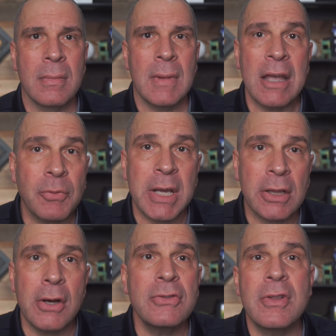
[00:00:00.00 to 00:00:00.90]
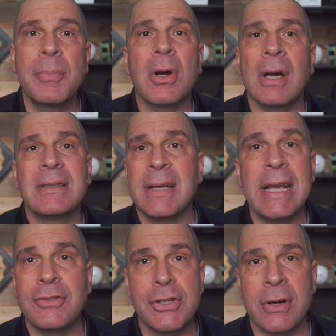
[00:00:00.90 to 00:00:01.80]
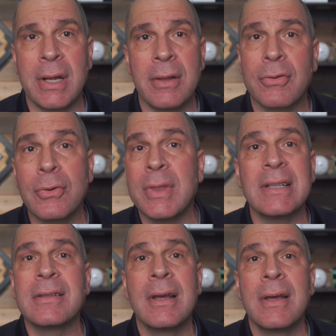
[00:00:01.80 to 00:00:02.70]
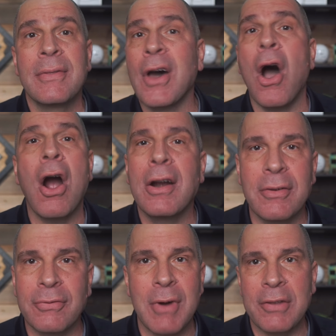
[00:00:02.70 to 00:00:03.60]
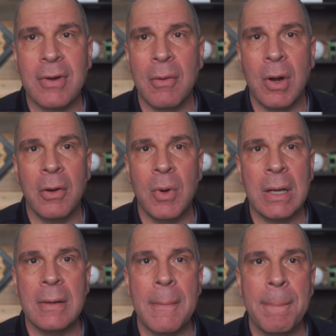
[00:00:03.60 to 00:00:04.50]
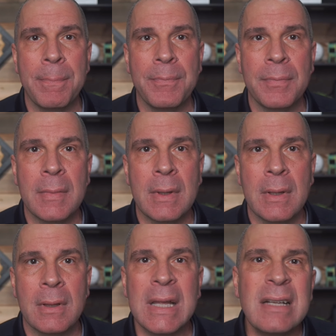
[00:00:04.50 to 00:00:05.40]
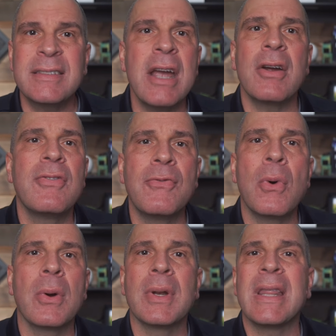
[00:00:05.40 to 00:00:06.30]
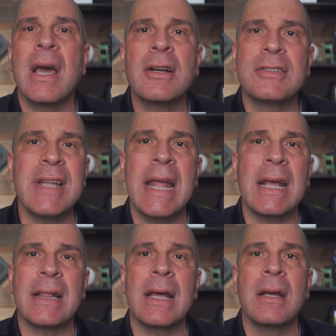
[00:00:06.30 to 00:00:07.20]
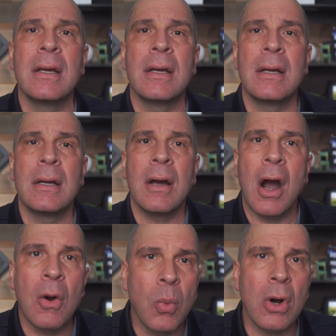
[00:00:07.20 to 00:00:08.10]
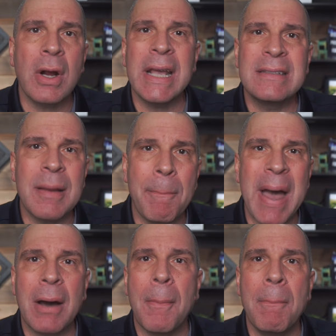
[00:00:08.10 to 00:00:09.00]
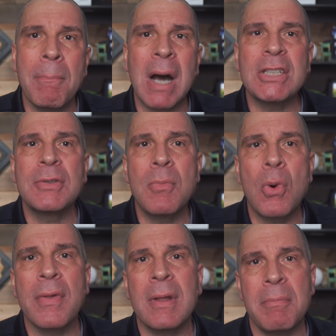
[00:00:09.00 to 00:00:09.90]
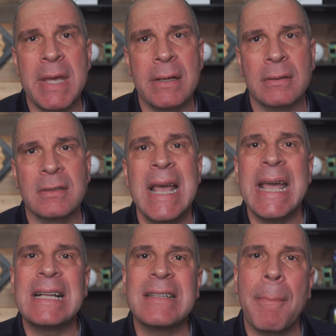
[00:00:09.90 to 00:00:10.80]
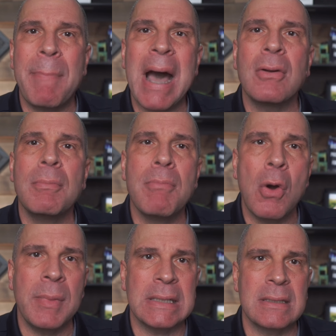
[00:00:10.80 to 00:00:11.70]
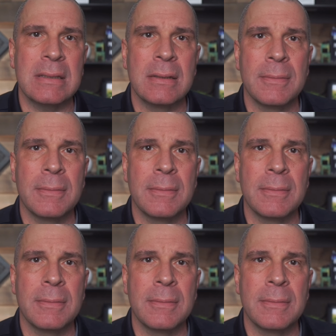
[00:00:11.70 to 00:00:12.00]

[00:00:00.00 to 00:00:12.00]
As we close the book on today's journey through this, the heart of Restaurant 101, let us carry forward the understanding that our work is about much more than meals. It's about moments.